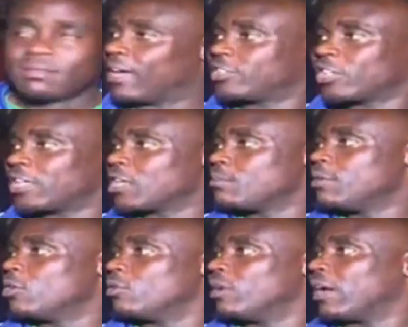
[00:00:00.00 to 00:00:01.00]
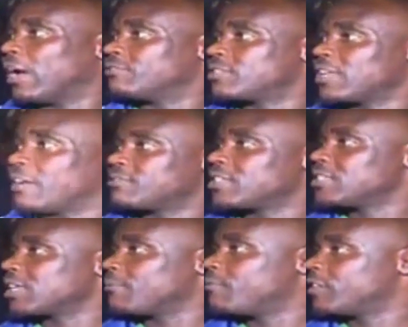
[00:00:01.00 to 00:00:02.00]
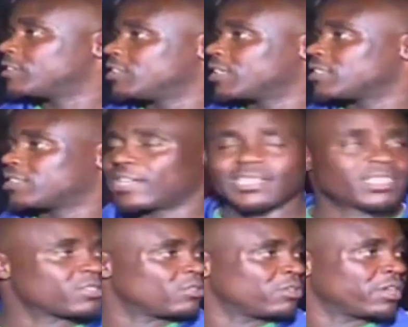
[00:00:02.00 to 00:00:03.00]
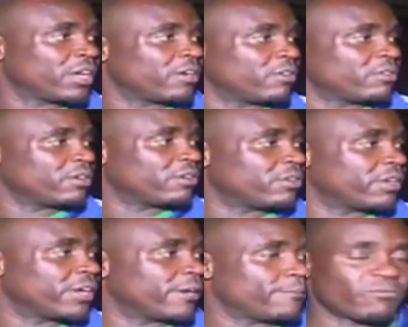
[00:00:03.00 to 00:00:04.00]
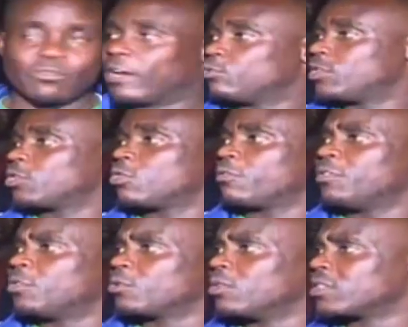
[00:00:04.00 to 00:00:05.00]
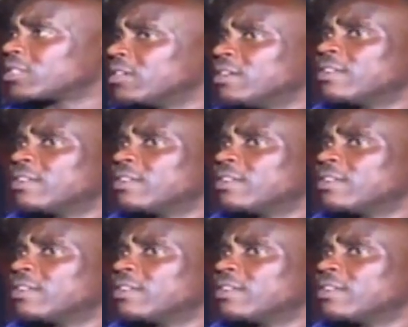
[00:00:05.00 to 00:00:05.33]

They are charging me on, I've, I've seen some fictitious charges on, uh, on, on um, flouting COVID rules.